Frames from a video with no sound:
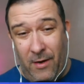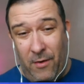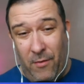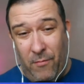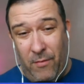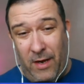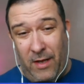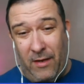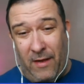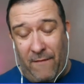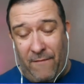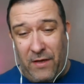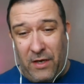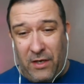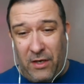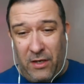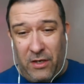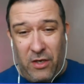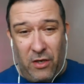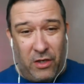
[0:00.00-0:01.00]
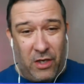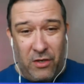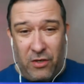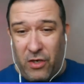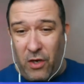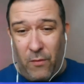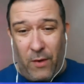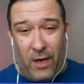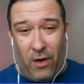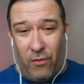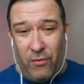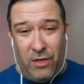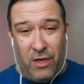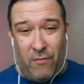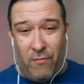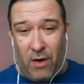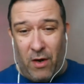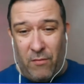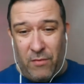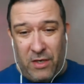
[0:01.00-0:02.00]
really if you can do it on
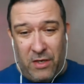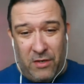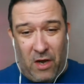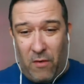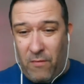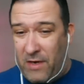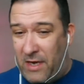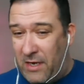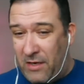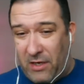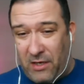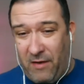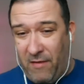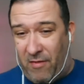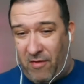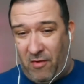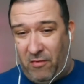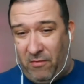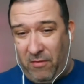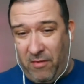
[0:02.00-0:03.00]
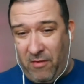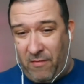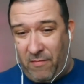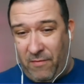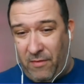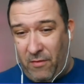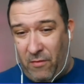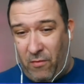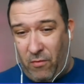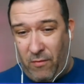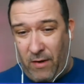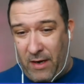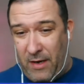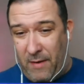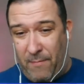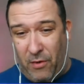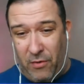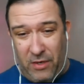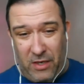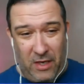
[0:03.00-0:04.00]
your own. You don't need a consultant or anybody.